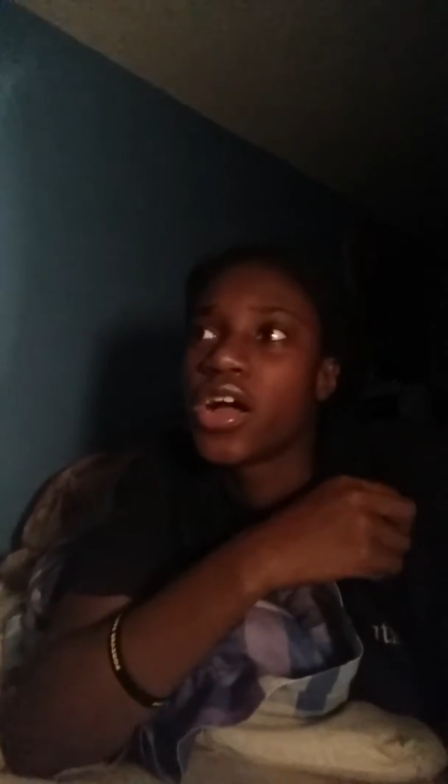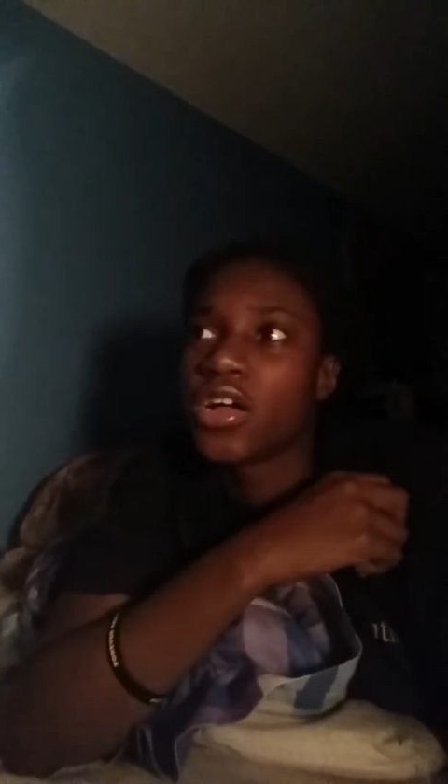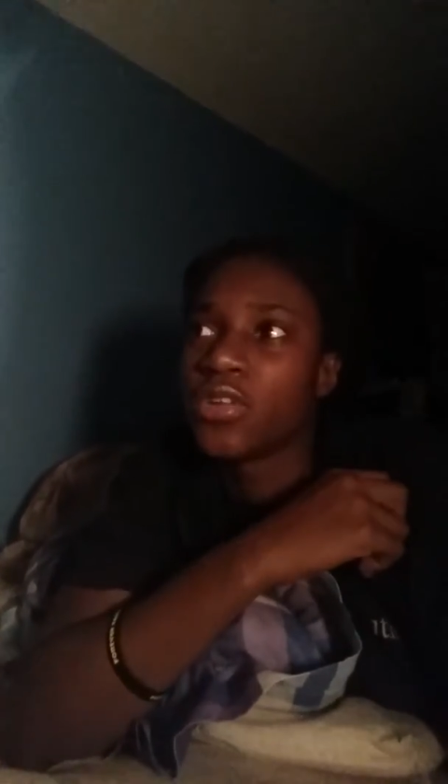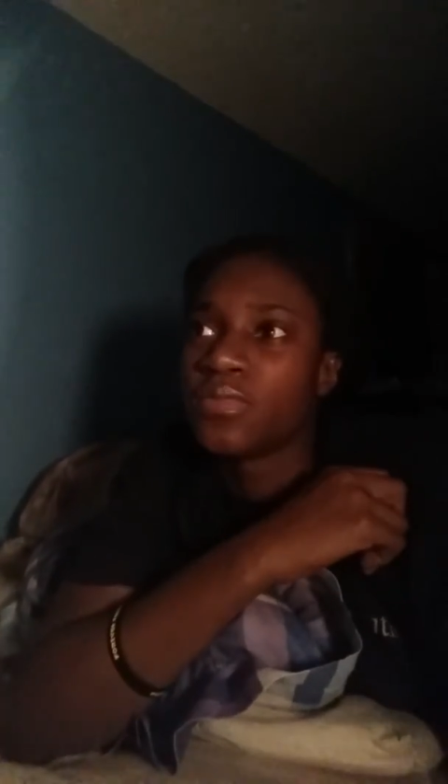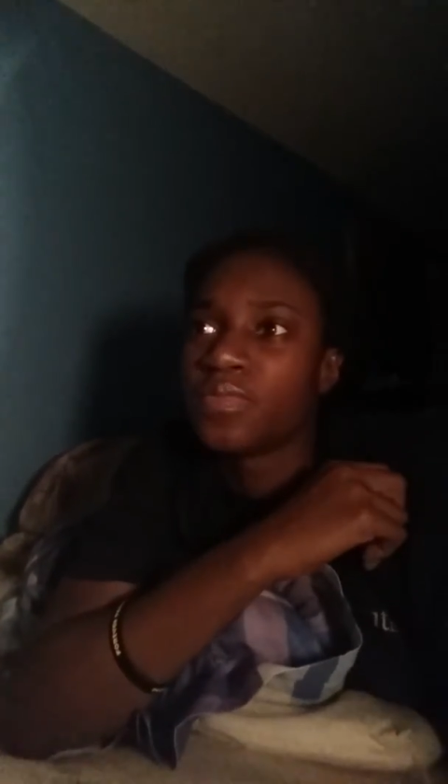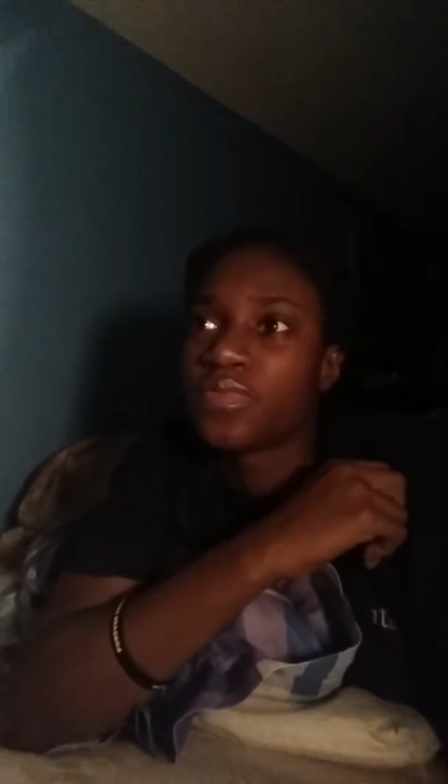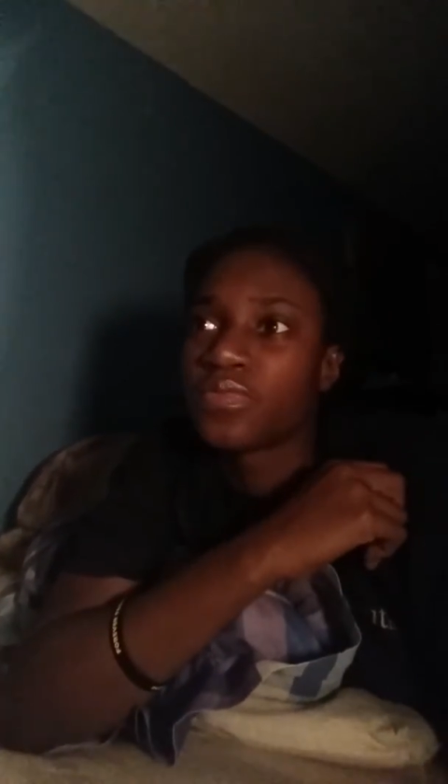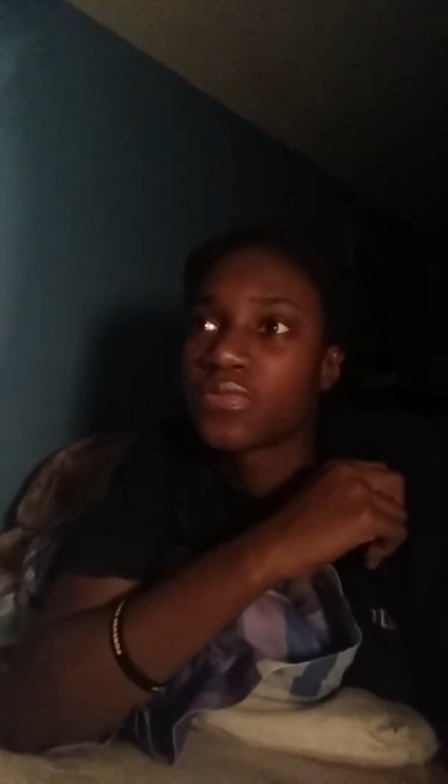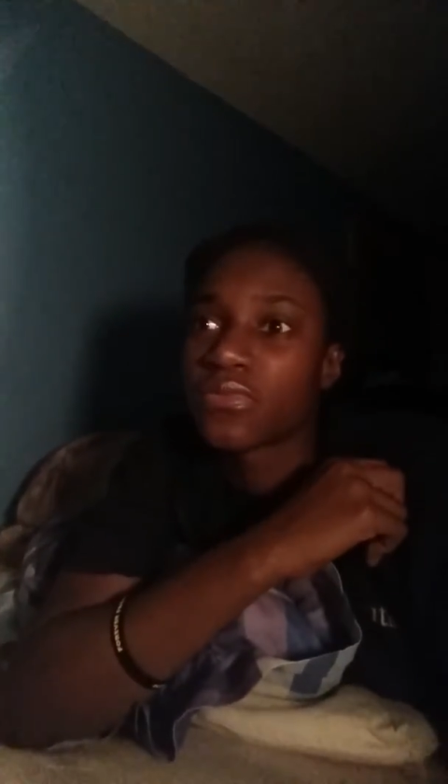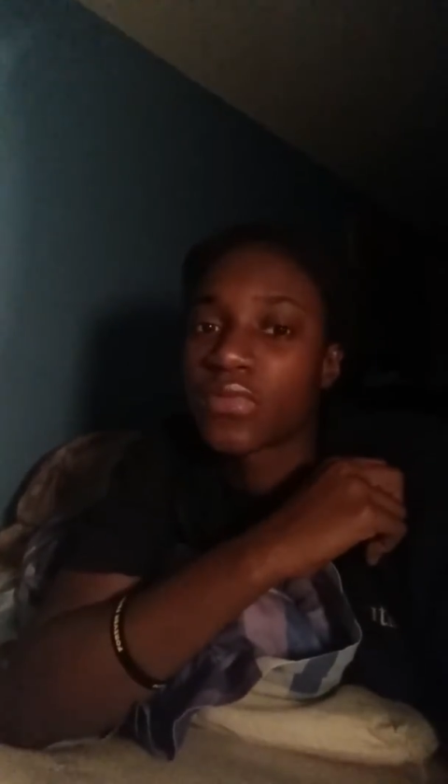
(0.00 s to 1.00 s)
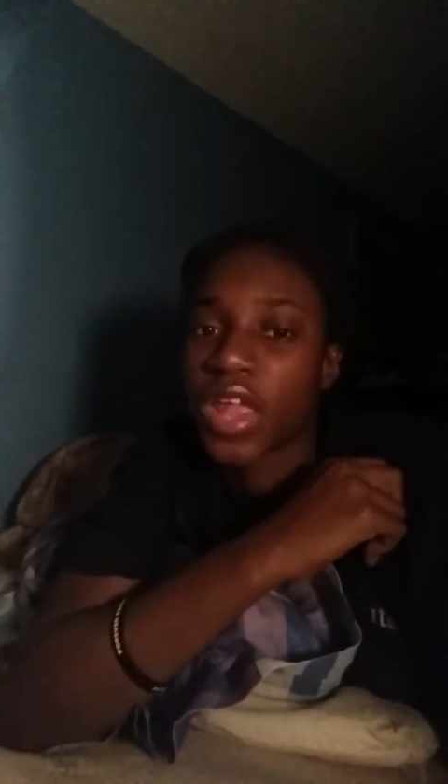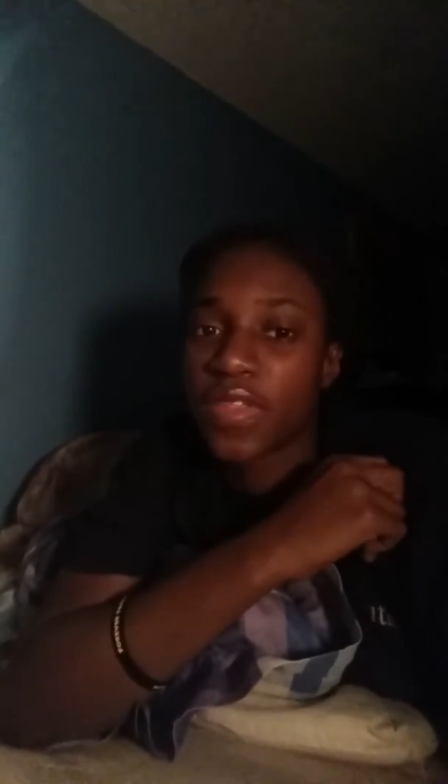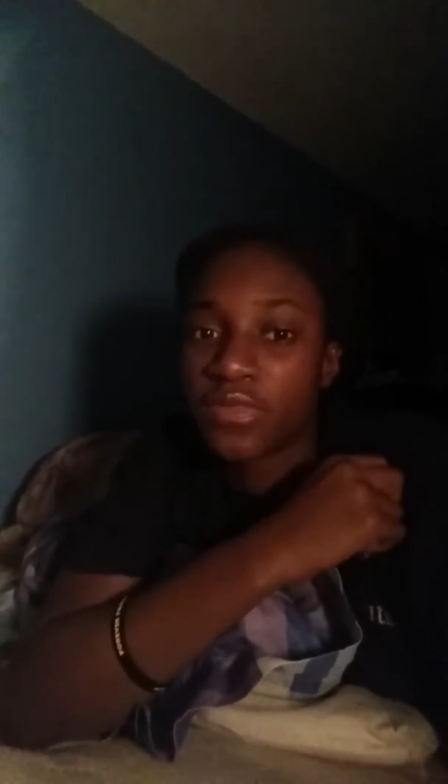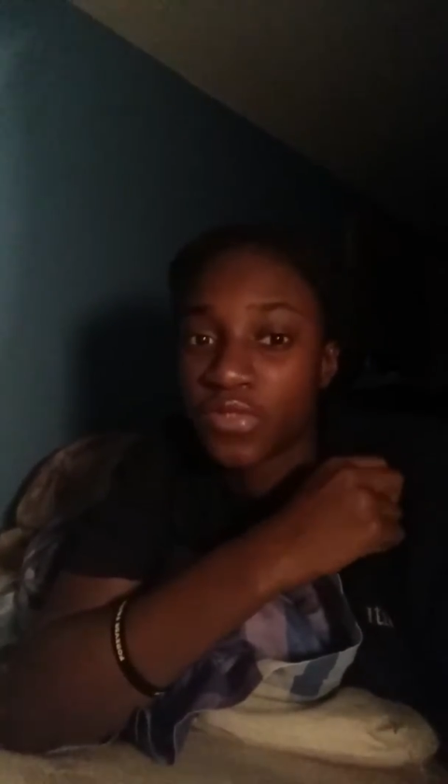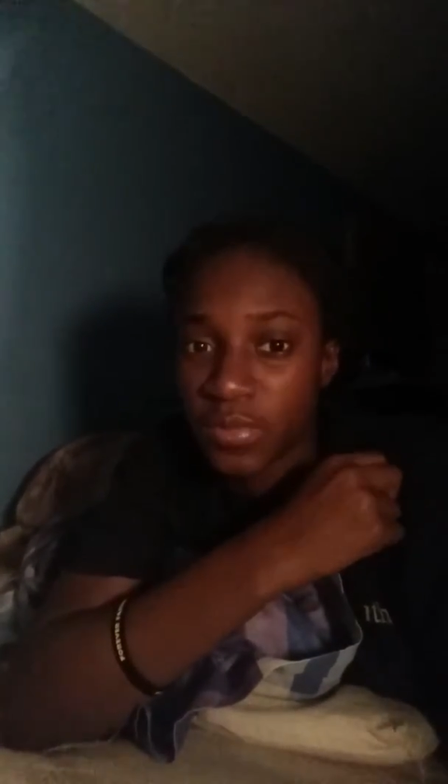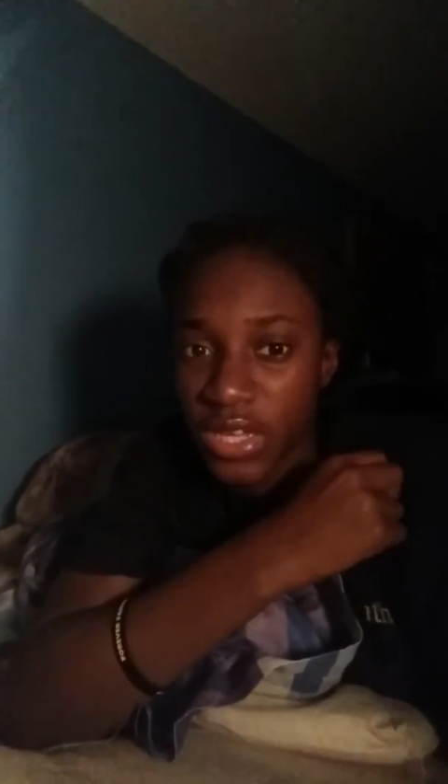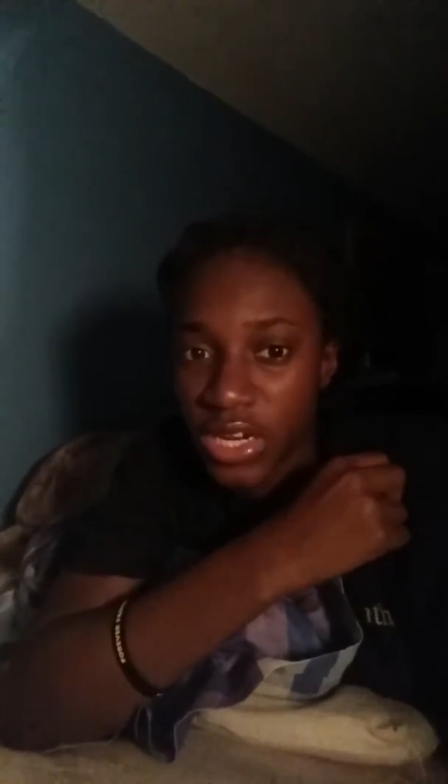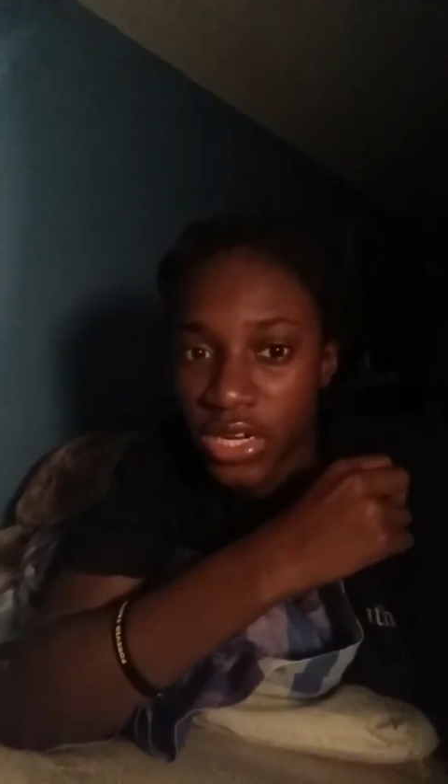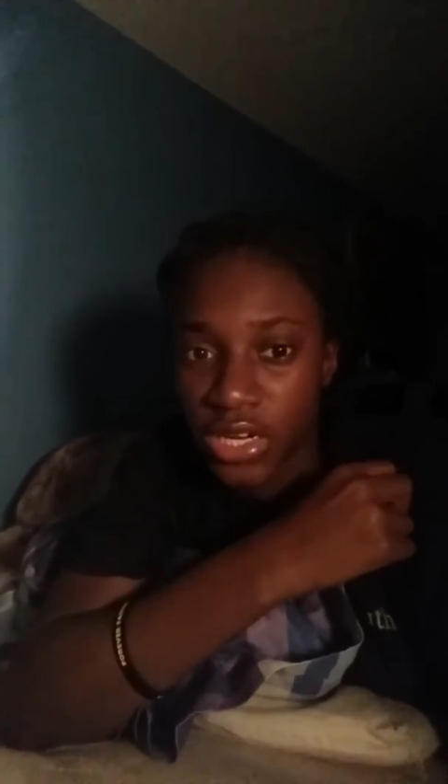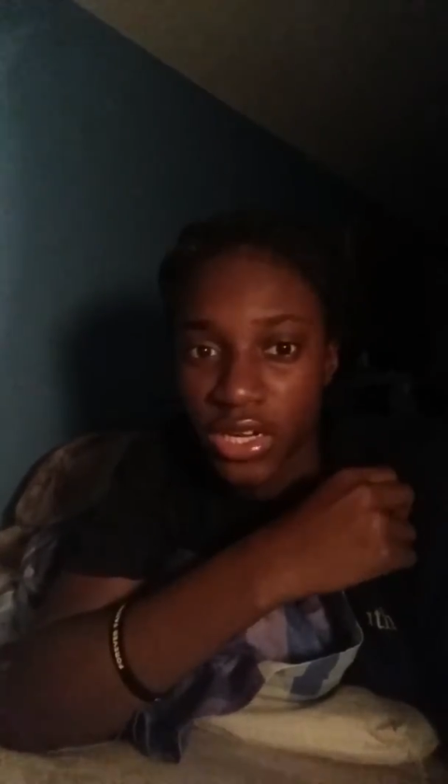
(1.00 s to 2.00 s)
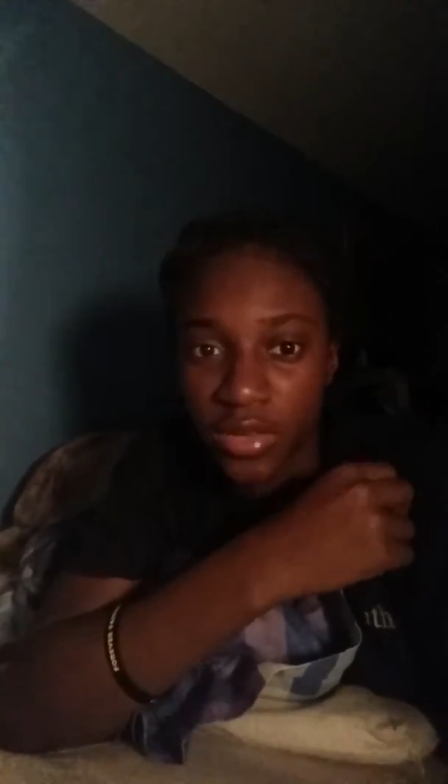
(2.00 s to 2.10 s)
And then from there,